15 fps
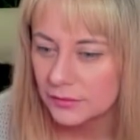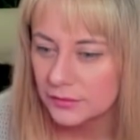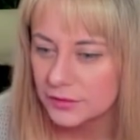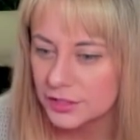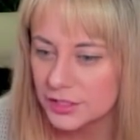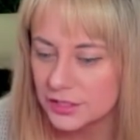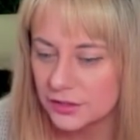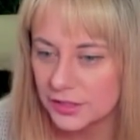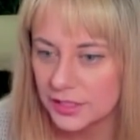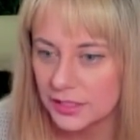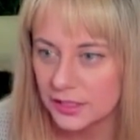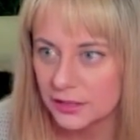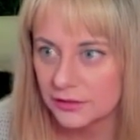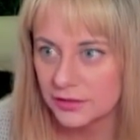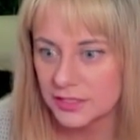She's already
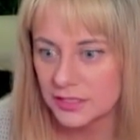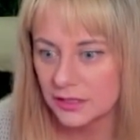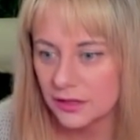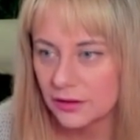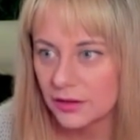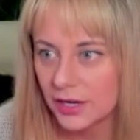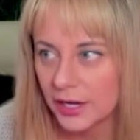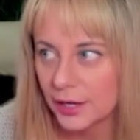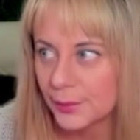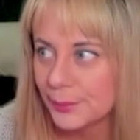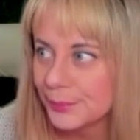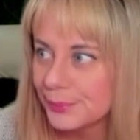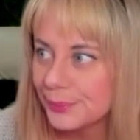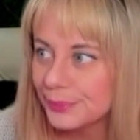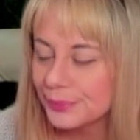healing Krista. Okay.
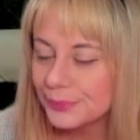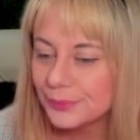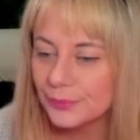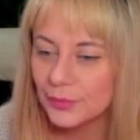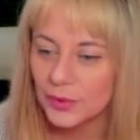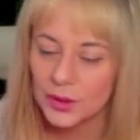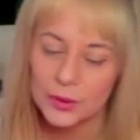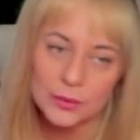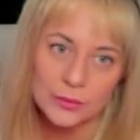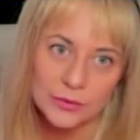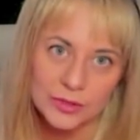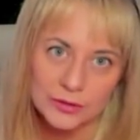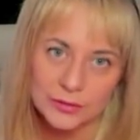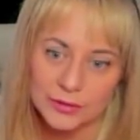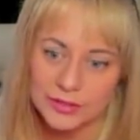
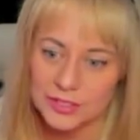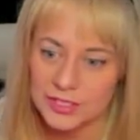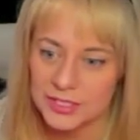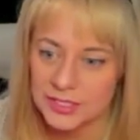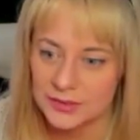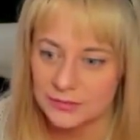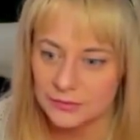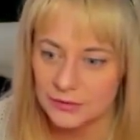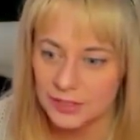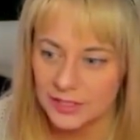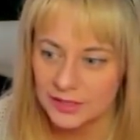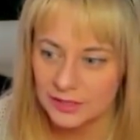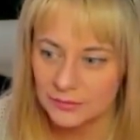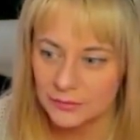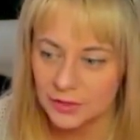Well,
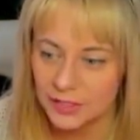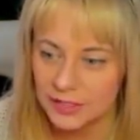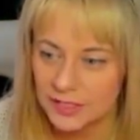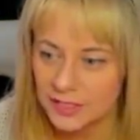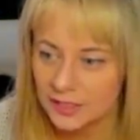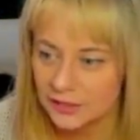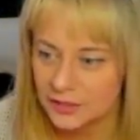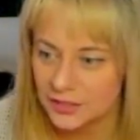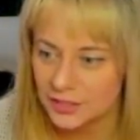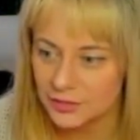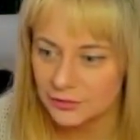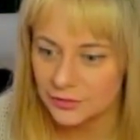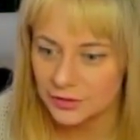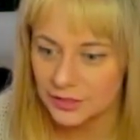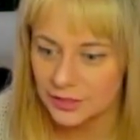we'll let the healers do
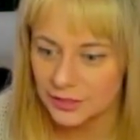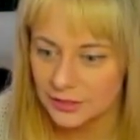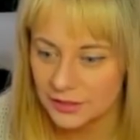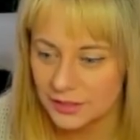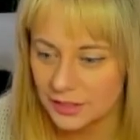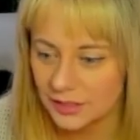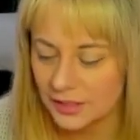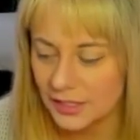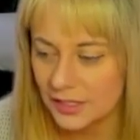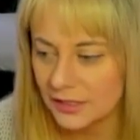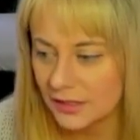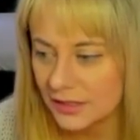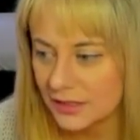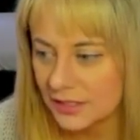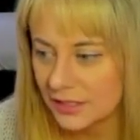their thing then.
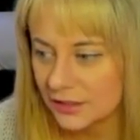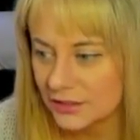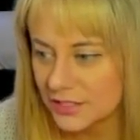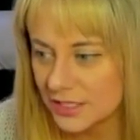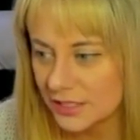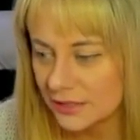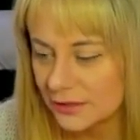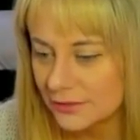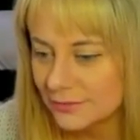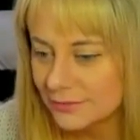Let the healers heal.